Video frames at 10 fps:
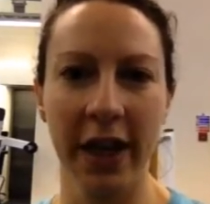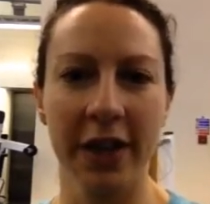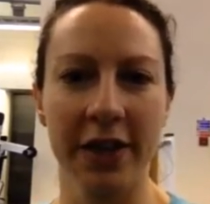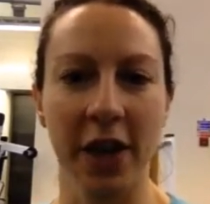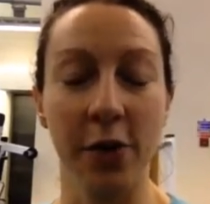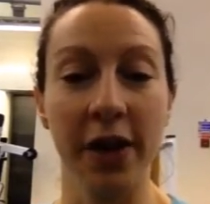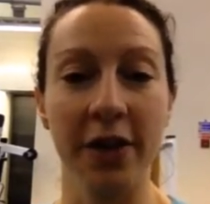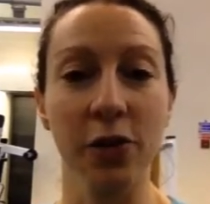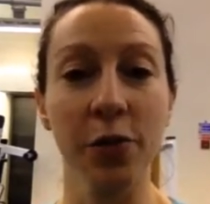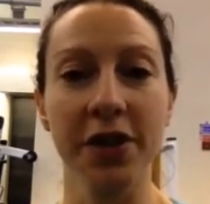So
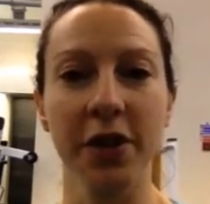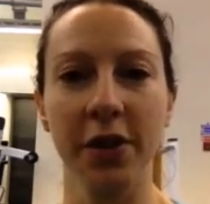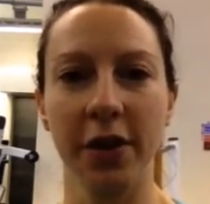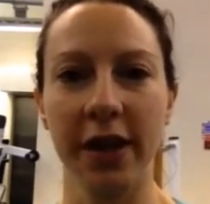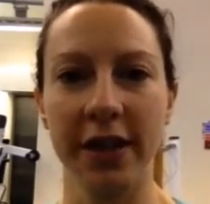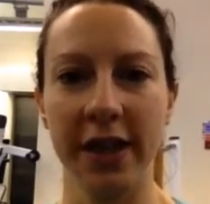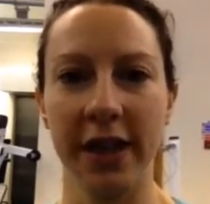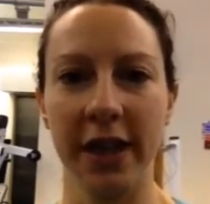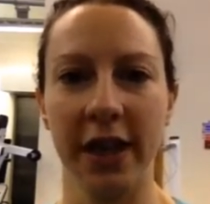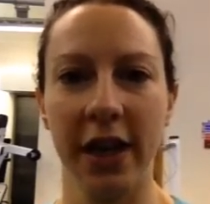it's always a good
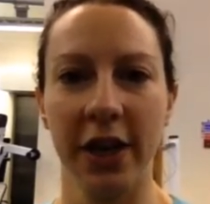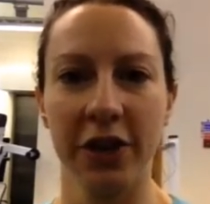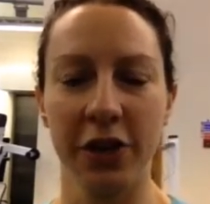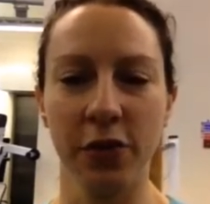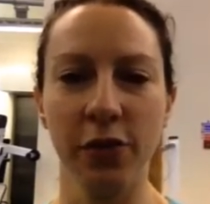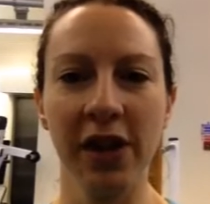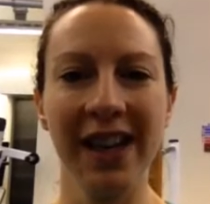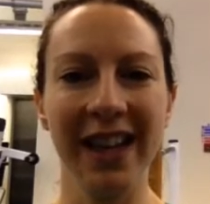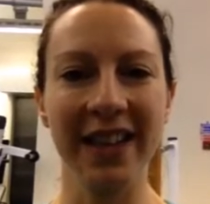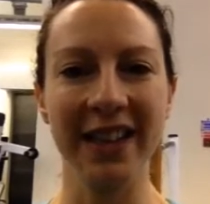idea to
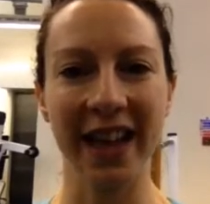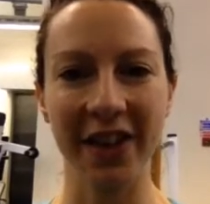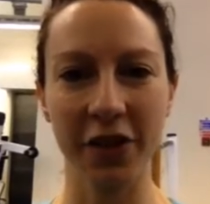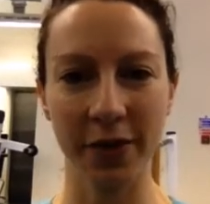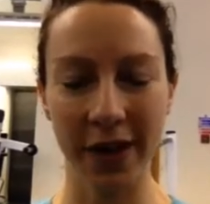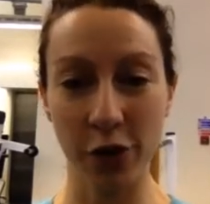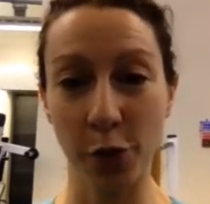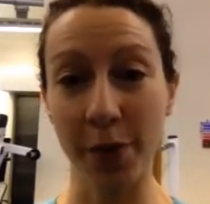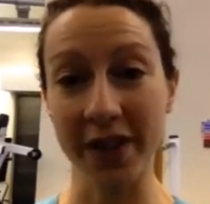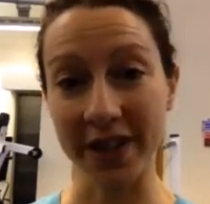really exaggerate your
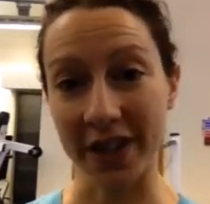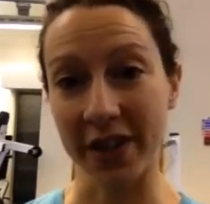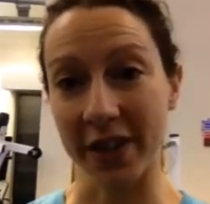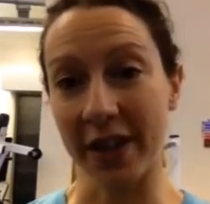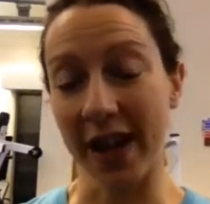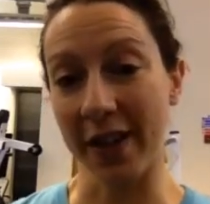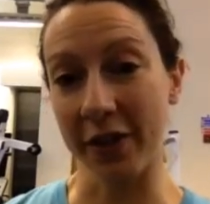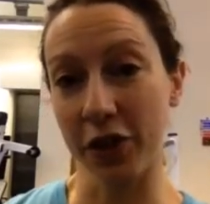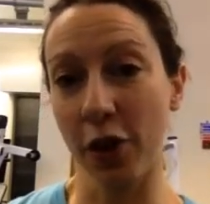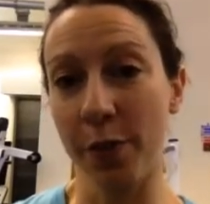position at the
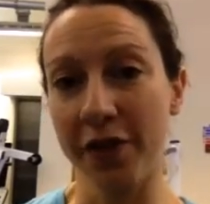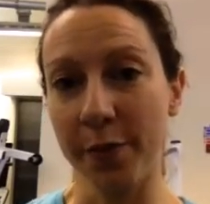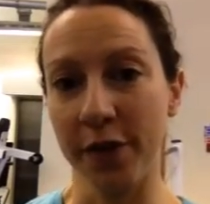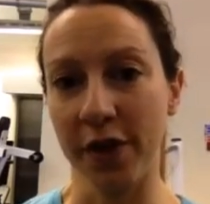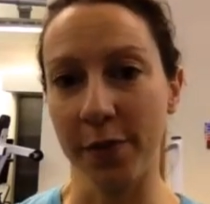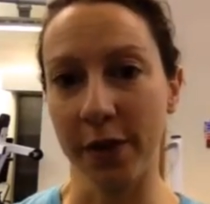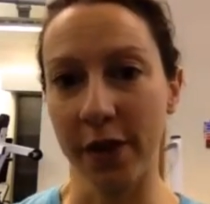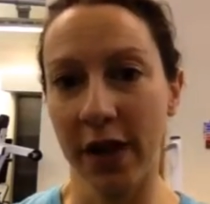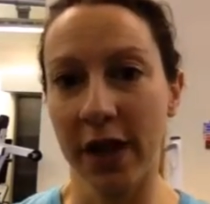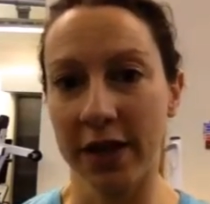top of the movement.
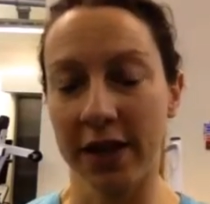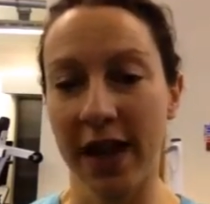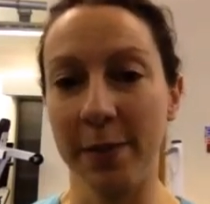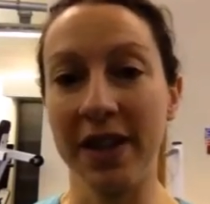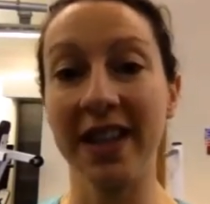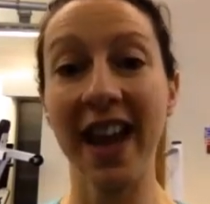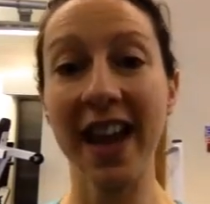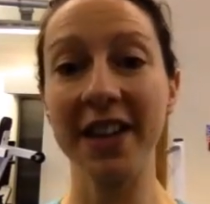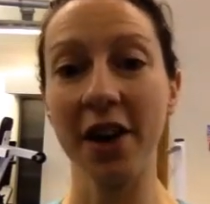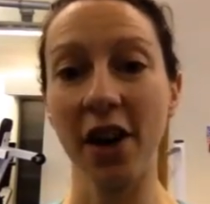So that means
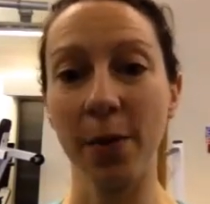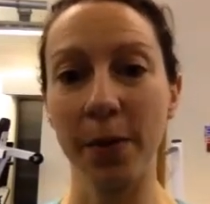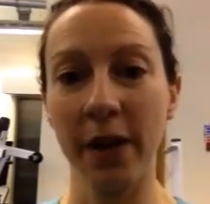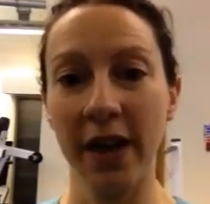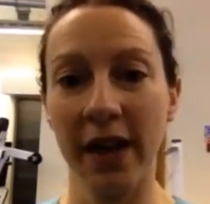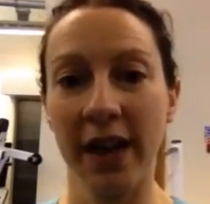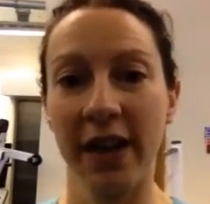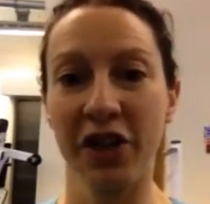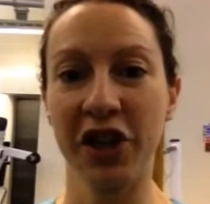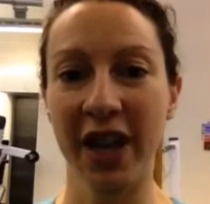head up,
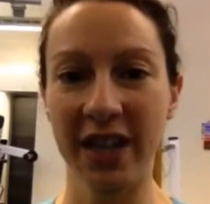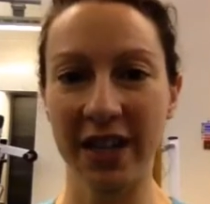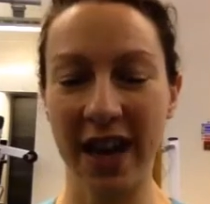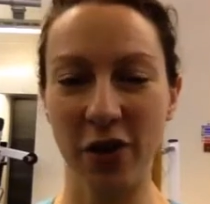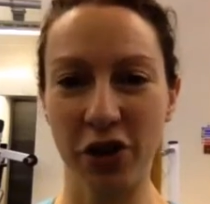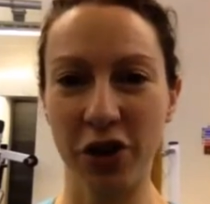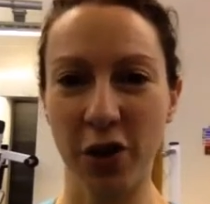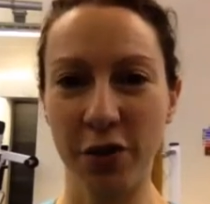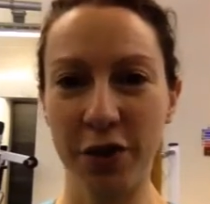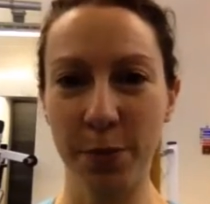chest out,
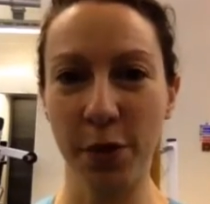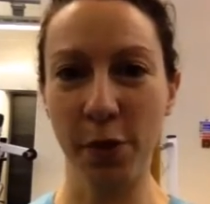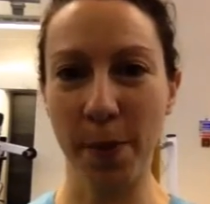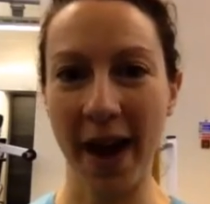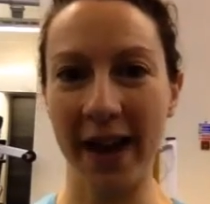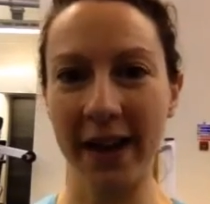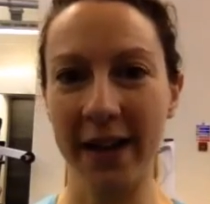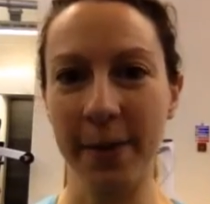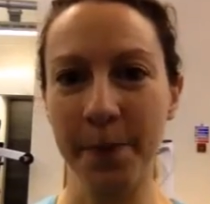shoulders pulled back.